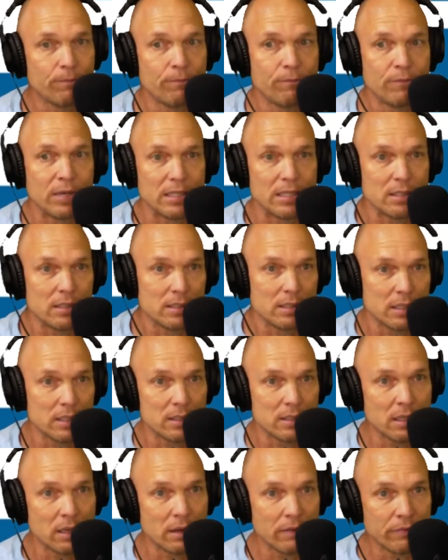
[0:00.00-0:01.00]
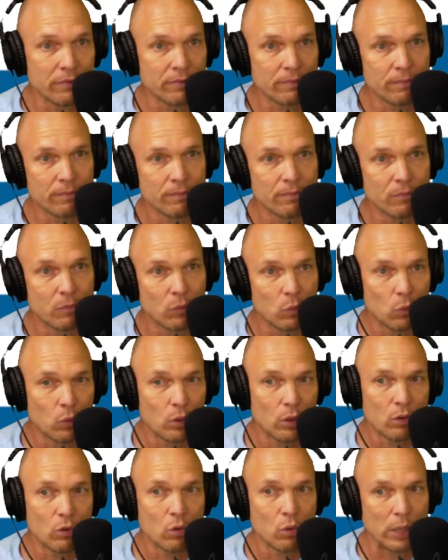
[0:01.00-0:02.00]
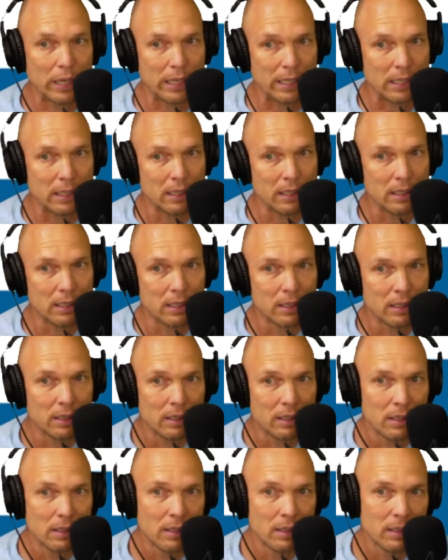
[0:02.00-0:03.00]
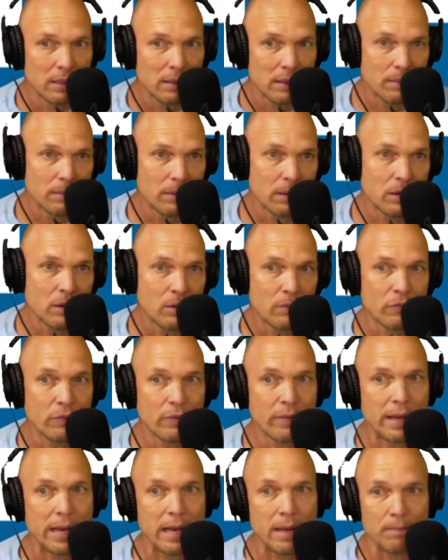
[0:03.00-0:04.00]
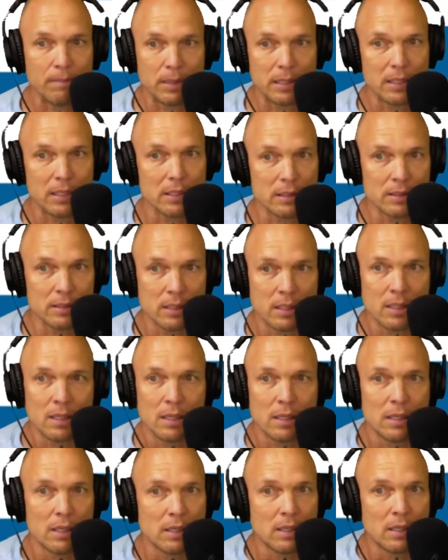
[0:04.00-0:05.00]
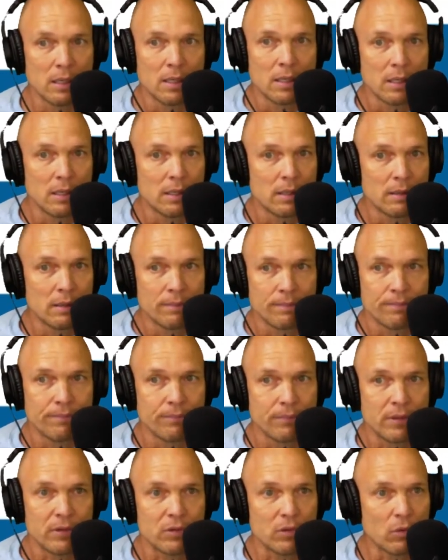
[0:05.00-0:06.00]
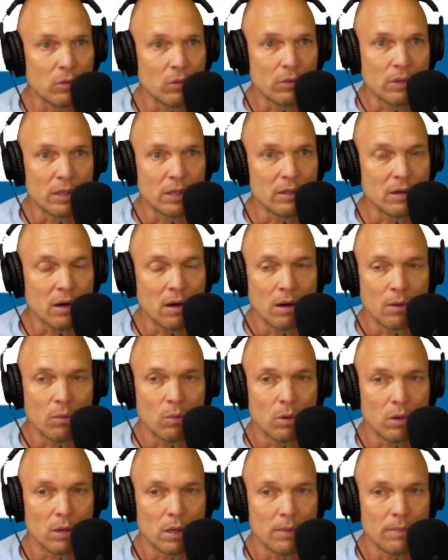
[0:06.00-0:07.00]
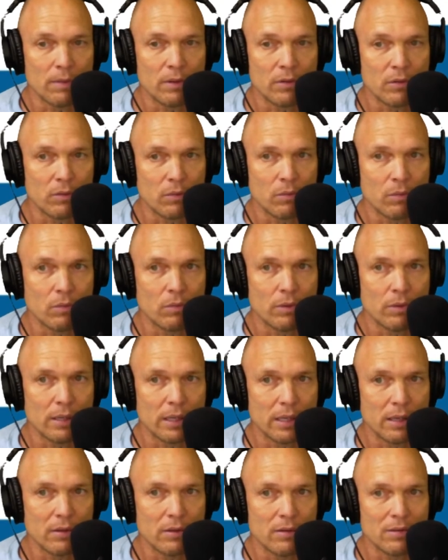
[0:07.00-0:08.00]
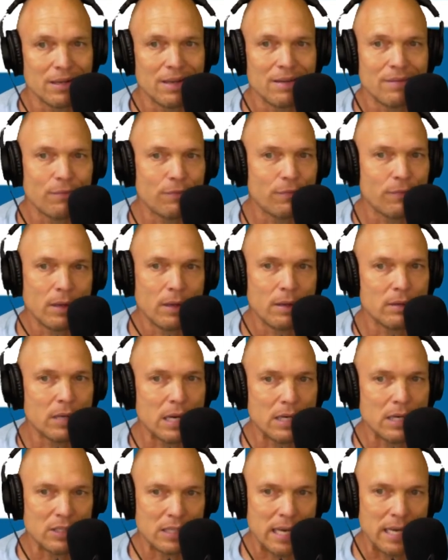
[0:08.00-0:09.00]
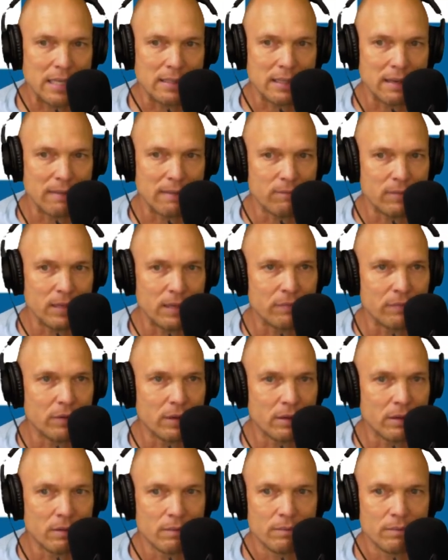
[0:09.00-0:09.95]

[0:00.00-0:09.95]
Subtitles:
fixes itself real quick. They better hope for that because this whole Qatar World Cup is ridiculous. I just can't stand FIFA.